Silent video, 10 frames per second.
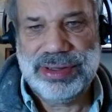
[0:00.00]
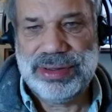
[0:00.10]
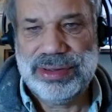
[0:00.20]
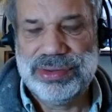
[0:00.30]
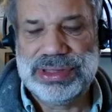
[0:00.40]

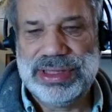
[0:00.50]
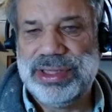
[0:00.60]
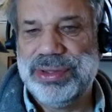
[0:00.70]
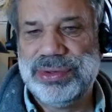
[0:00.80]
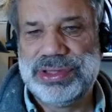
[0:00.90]
losing
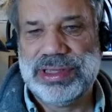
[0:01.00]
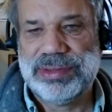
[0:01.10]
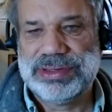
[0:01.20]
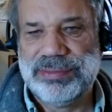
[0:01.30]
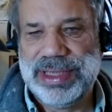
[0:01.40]
huge
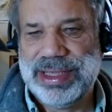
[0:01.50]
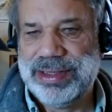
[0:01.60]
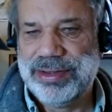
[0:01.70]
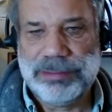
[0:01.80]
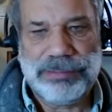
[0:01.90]
numbers of
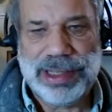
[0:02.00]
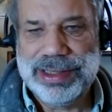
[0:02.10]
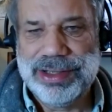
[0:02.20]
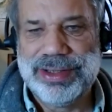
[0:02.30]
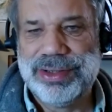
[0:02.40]
men. They're
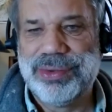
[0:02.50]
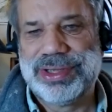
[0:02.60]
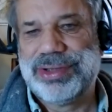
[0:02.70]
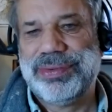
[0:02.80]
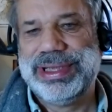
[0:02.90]
depending on the
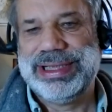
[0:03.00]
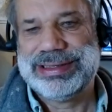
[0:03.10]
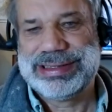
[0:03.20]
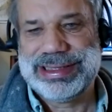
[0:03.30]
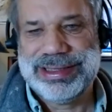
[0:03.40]
North
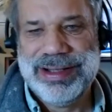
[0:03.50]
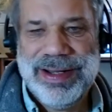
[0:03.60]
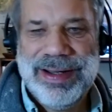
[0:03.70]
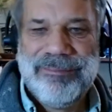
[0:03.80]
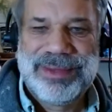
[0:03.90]
Koreans and,
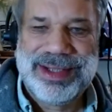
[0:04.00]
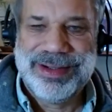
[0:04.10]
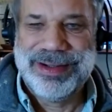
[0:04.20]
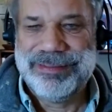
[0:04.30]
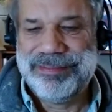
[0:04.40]

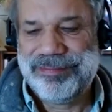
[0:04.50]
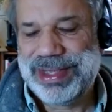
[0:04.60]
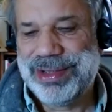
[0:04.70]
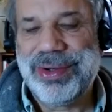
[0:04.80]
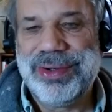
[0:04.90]

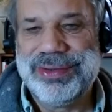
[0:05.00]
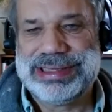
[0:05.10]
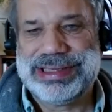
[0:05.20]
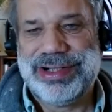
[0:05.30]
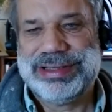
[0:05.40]
all
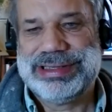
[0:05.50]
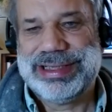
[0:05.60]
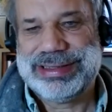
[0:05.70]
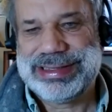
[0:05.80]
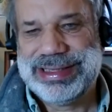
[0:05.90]
this
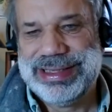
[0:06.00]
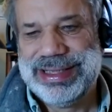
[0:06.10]
nonsense.